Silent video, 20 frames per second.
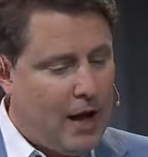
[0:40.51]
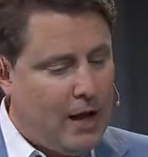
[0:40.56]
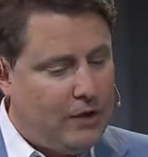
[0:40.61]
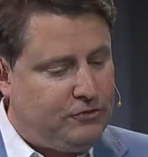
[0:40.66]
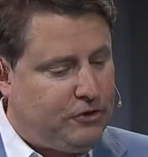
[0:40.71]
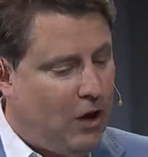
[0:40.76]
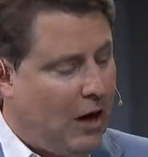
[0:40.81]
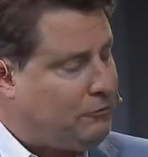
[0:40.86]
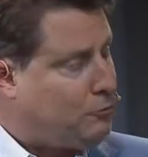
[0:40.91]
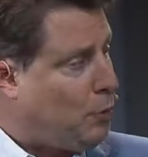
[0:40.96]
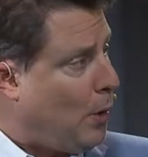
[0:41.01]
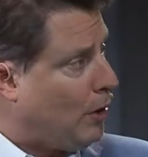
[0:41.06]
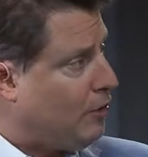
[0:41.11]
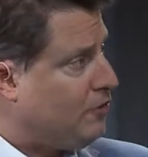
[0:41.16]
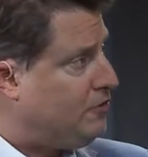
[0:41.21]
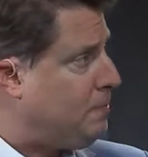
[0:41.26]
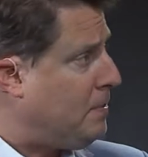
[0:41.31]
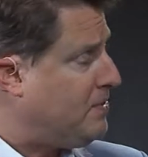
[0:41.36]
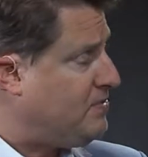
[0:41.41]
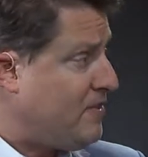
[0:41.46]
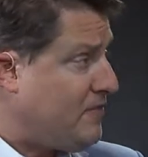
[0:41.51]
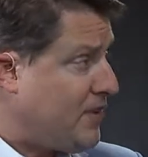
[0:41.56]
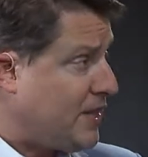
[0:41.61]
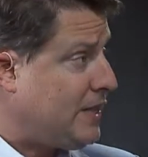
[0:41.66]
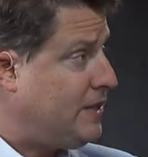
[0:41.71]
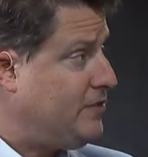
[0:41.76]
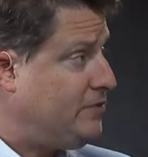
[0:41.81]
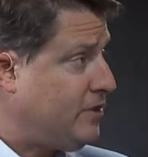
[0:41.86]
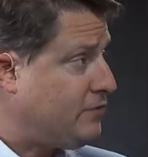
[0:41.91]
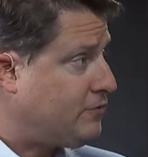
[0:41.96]
Software, and
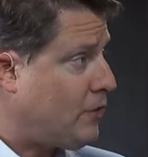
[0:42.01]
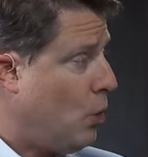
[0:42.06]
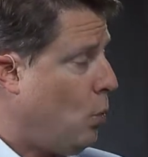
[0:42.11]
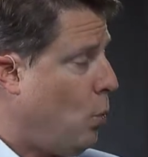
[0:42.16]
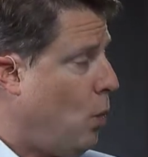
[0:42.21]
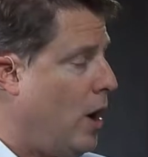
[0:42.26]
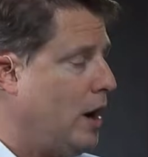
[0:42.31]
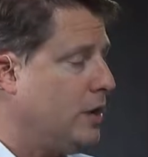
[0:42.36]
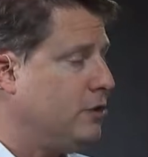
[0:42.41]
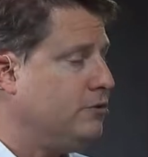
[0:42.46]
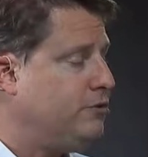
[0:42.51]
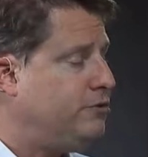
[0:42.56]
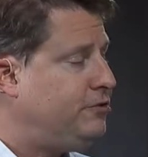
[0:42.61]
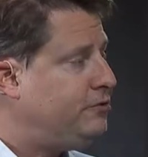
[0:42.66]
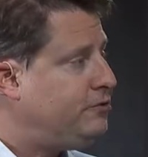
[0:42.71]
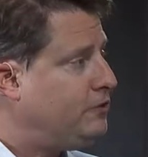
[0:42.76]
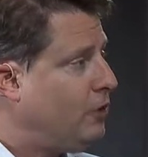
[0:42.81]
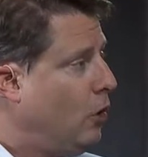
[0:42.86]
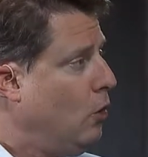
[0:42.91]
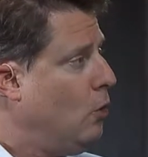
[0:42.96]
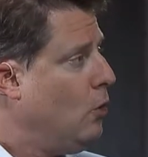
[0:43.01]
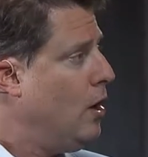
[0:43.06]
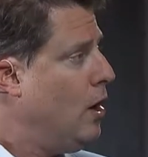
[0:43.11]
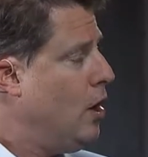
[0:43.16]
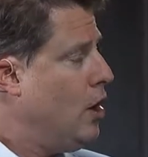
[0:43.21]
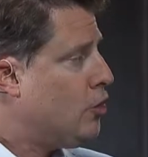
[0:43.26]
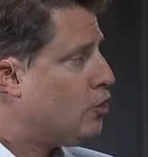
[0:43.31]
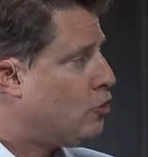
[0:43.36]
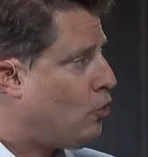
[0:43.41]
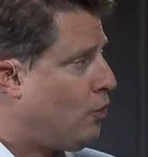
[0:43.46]
specifically Cisco One, so
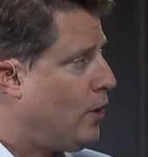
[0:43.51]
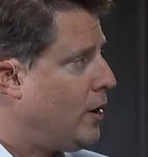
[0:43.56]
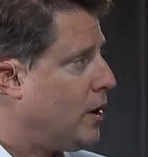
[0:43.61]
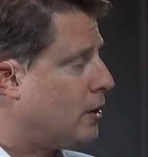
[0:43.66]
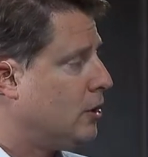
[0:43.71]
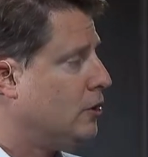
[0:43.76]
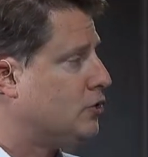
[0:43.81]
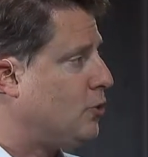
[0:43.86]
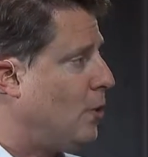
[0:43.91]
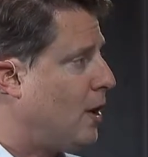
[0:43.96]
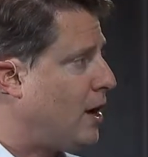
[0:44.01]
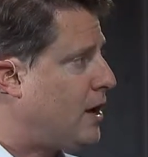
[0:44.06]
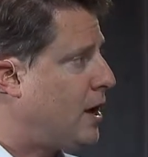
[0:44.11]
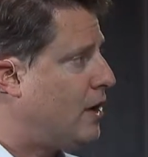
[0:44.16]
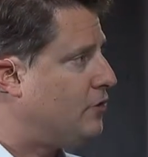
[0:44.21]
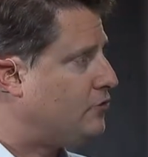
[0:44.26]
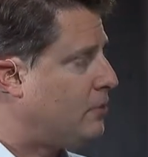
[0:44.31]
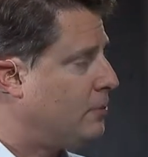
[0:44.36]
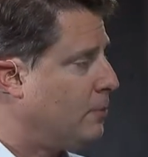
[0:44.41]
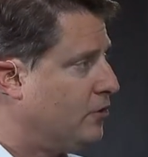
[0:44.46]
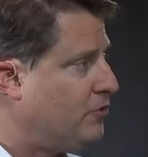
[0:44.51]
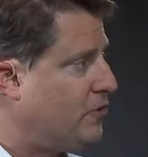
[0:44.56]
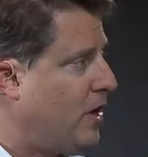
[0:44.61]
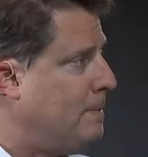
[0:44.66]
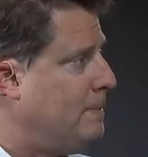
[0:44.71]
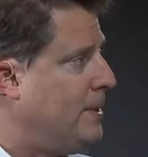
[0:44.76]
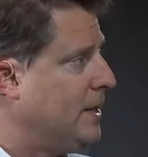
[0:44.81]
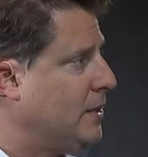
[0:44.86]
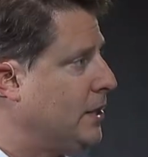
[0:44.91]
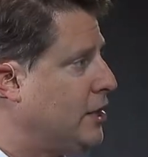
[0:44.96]
critical to our customers'
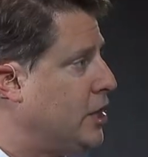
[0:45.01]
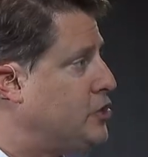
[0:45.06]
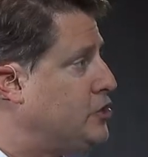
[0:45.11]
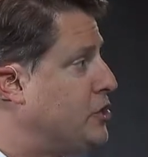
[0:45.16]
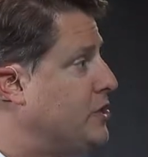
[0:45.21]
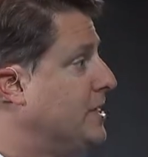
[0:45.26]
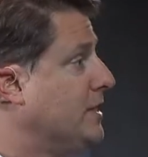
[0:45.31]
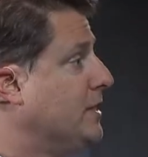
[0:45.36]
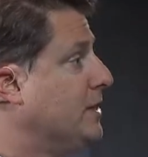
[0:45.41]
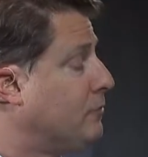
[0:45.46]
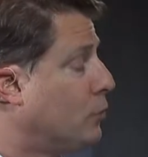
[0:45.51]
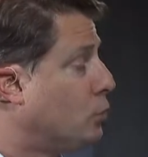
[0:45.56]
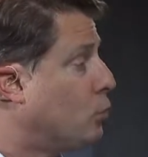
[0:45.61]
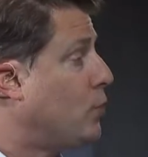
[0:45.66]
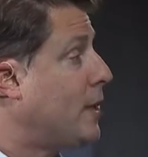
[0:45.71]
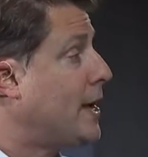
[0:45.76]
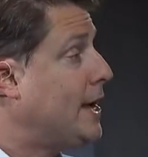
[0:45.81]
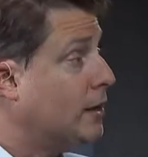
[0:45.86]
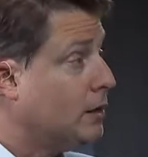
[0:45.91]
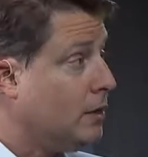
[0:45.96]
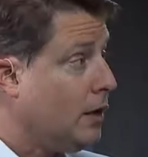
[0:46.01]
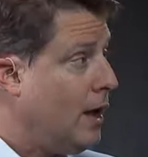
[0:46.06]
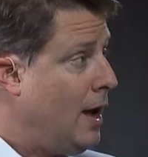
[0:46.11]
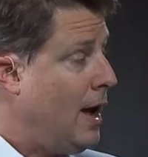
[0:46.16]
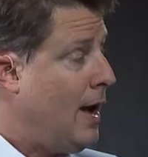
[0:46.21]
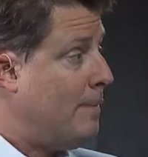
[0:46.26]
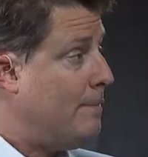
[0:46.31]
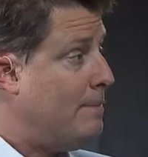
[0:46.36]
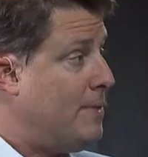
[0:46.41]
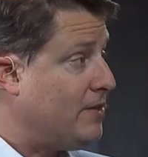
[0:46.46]
ability to deliver real
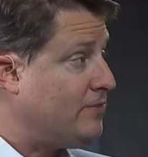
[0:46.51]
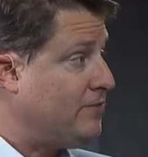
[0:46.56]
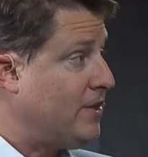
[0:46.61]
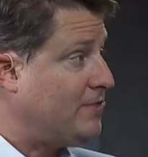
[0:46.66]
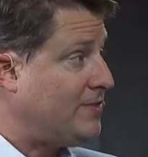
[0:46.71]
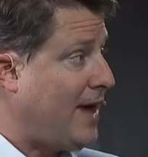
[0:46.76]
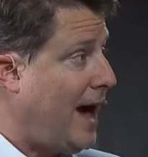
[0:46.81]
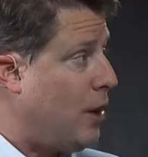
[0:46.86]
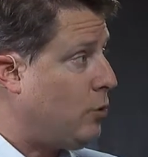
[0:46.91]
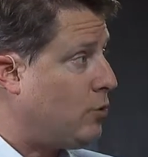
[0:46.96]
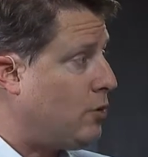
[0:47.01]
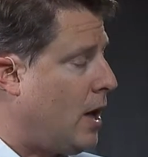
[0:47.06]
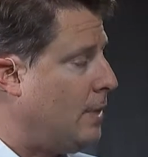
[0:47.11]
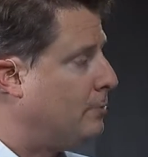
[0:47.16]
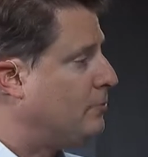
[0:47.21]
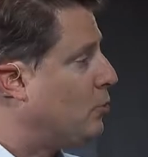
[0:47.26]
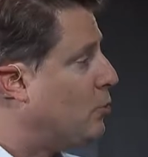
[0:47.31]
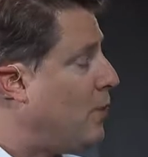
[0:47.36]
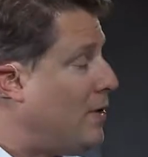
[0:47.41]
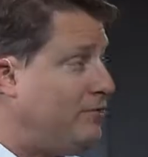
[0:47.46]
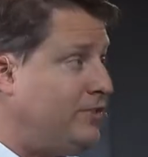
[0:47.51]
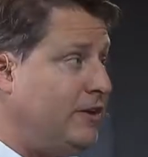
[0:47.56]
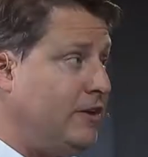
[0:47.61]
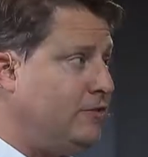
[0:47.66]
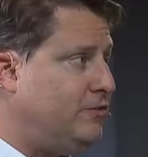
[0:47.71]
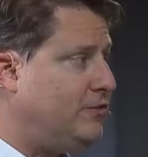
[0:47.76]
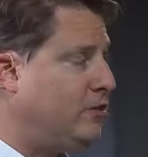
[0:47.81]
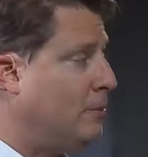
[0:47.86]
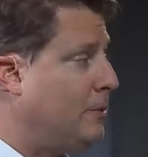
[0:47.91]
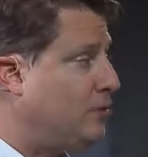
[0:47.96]
business outcomes, and we've seen
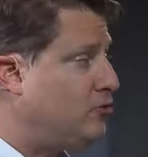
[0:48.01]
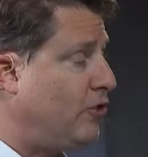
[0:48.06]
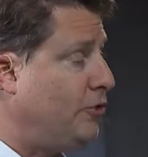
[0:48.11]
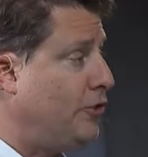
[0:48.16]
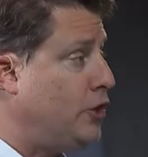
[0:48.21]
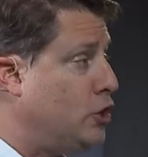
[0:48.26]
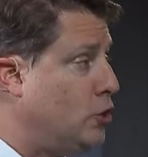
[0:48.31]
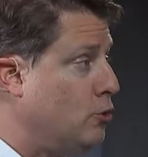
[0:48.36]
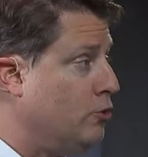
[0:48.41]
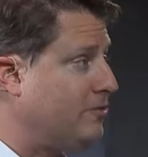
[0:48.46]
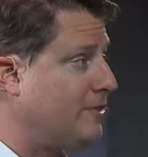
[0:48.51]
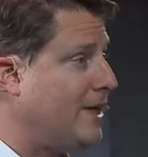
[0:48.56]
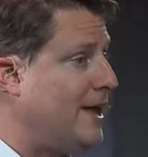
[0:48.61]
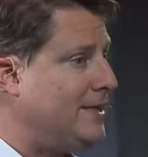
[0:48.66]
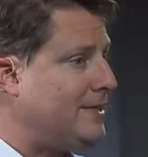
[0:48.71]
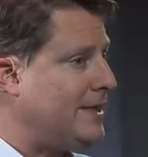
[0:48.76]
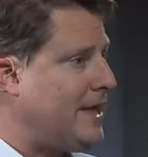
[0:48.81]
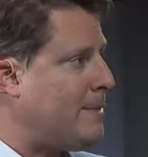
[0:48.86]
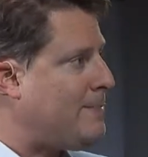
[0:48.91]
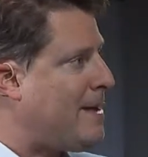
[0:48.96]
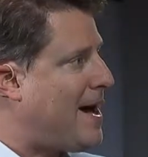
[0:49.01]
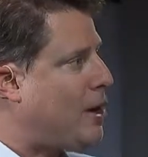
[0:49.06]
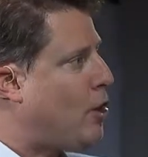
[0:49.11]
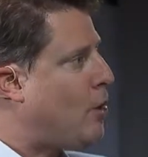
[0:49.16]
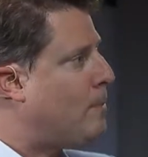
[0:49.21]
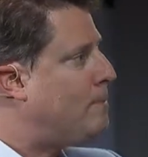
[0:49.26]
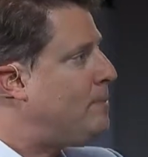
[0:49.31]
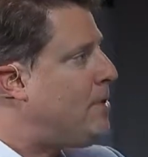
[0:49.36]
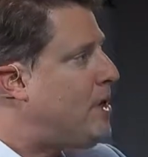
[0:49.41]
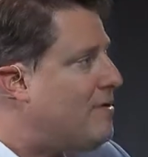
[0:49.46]
so much in the news lately about our
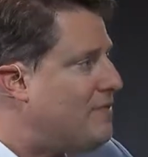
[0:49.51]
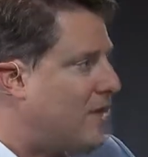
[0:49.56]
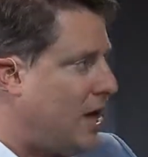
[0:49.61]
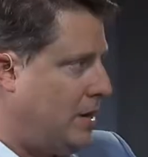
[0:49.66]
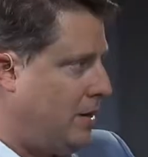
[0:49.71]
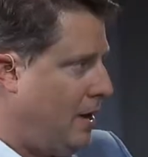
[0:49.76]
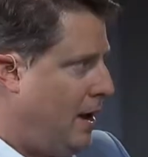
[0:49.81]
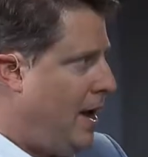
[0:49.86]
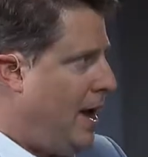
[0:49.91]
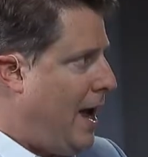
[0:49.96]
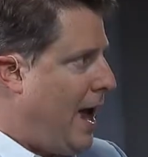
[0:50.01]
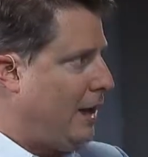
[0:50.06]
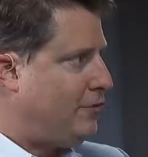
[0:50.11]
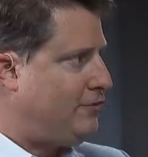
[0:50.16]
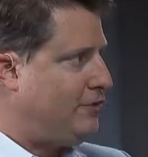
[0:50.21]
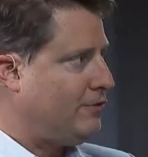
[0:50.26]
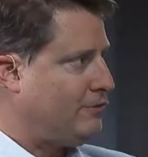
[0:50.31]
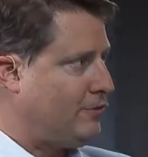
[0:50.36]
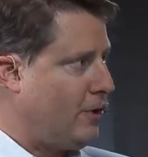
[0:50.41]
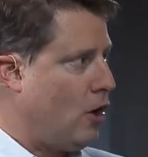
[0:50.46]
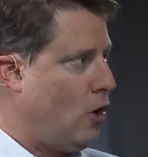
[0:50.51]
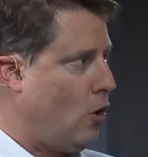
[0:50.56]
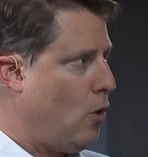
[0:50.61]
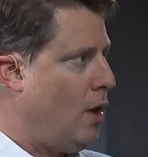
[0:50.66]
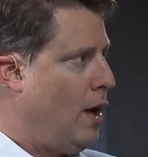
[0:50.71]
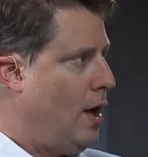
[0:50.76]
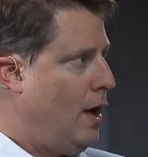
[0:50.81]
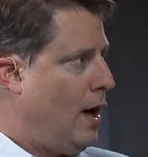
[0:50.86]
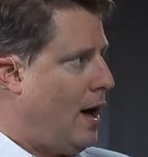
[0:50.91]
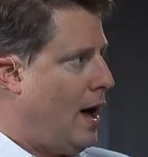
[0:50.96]
pivot at Cisco
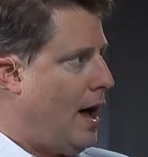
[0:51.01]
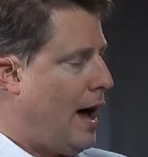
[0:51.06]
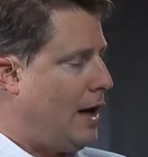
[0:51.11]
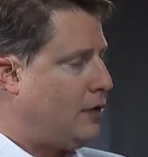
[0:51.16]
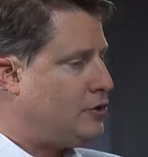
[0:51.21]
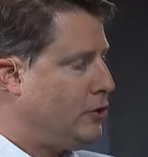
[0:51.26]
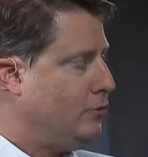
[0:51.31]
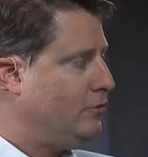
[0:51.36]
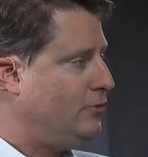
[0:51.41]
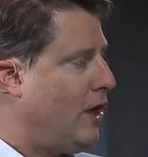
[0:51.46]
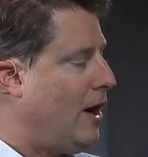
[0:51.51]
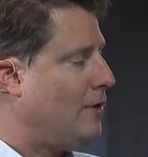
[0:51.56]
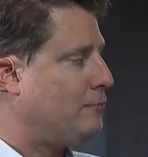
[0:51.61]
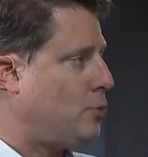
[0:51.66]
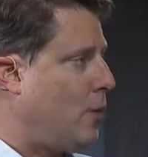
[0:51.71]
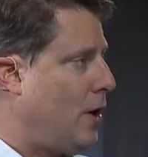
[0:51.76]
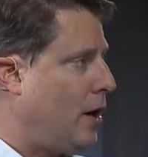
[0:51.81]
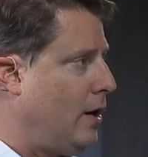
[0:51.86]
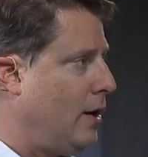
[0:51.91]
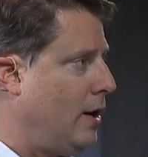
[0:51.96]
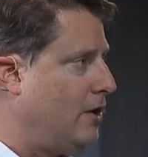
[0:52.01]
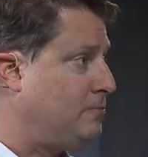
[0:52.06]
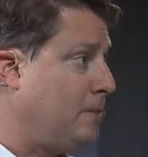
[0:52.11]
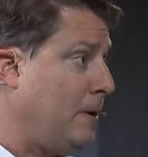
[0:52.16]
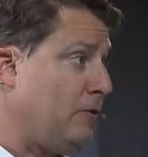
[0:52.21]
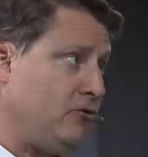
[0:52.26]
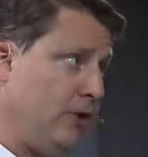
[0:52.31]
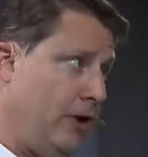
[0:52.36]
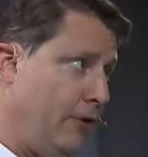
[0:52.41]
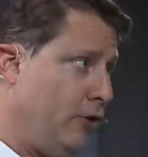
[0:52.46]
to software,
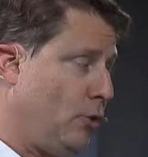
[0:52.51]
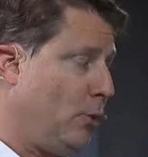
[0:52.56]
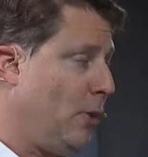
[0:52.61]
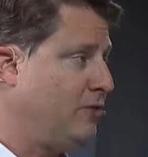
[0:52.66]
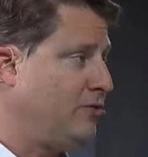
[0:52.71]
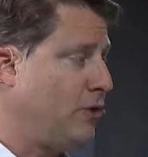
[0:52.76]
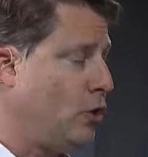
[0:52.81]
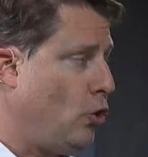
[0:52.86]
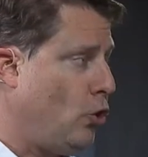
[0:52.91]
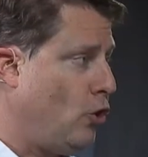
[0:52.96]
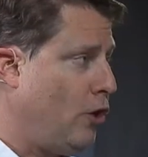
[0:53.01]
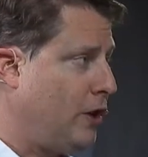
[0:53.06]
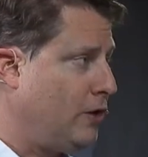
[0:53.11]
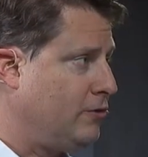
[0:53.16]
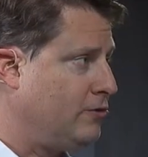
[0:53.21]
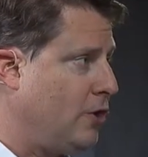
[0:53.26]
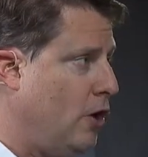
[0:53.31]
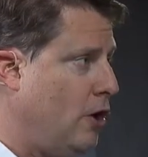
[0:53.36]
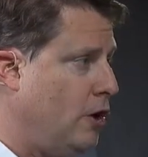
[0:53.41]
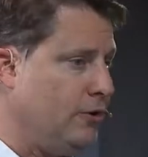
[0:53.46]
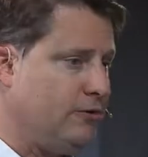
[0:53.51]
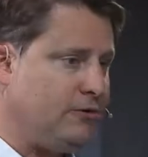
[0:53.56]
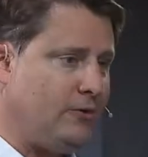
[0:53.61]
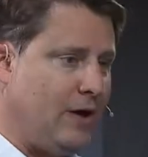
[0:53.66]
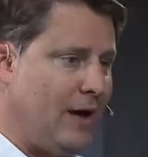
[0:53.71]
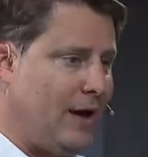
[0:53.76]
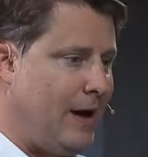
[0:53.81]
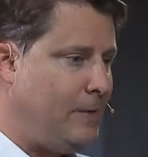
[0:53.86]
especially in the recent earnings calls.